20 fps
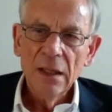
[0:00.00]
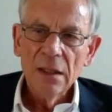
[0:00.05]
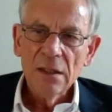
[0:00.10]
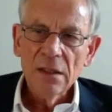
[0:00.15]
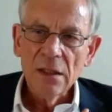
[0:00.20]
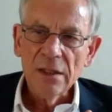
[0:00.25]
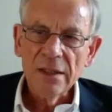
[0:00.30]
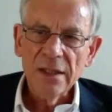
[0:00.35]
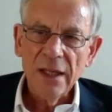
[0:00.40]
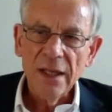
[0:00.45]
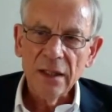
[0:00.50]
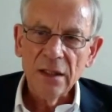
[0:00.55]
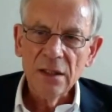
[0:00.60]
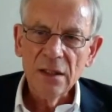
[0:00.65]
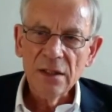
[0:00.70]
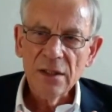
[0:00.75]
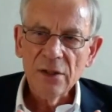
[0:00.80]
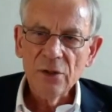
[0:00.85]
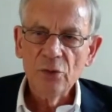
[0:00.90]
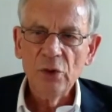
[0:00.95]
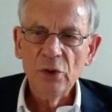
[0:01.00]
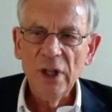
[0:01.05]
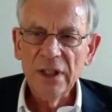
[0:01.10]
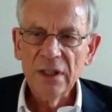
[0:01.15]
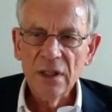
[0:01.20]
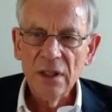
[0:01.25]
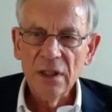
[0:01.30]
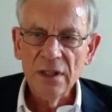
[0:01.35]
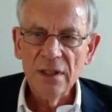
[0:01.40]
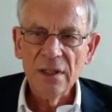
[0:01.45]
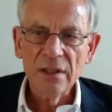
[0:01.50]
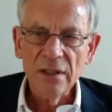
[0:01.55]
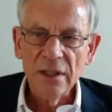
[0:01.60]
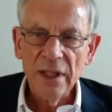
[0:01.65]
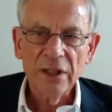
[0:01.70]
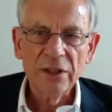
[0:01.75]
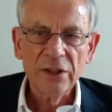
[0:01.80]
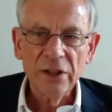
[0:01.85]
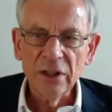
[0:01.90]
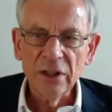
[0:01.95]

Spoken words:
The second threat is technical